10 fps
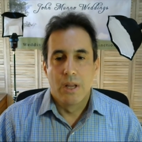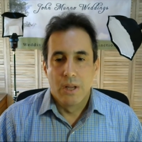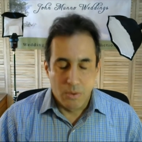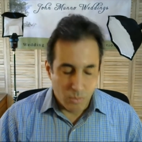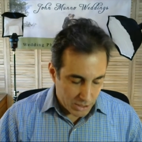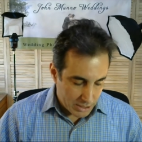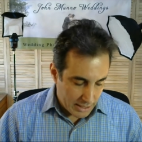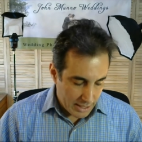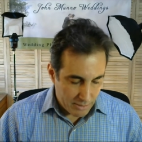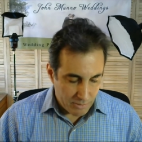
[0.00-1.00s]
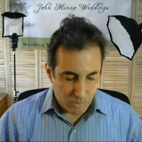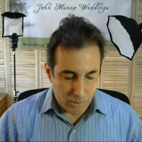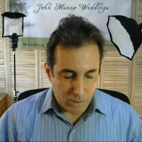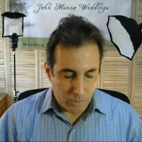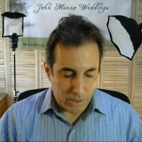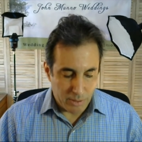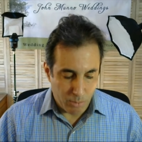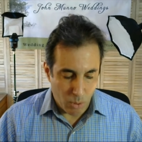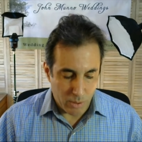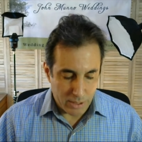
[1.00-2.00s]
once again, really, really
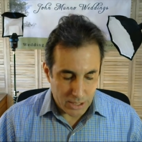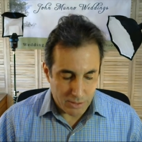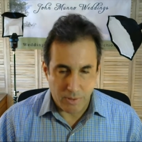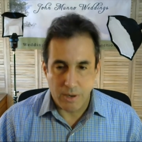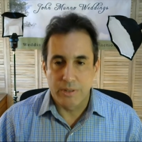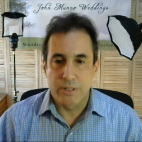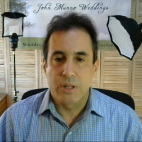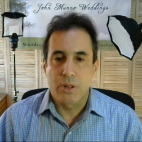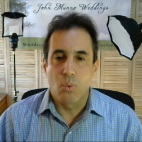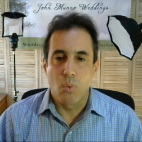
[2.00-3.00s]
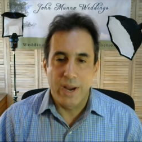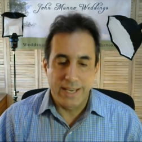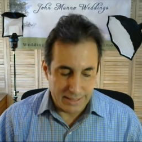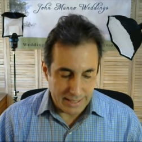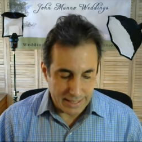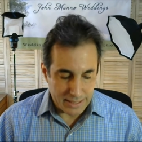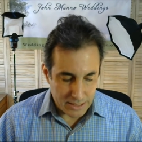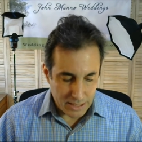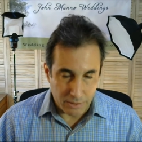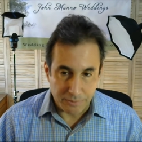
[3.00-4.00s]
important as far as the wedding day
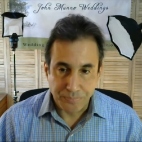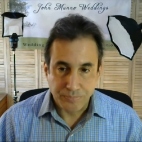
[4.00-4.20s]
itself.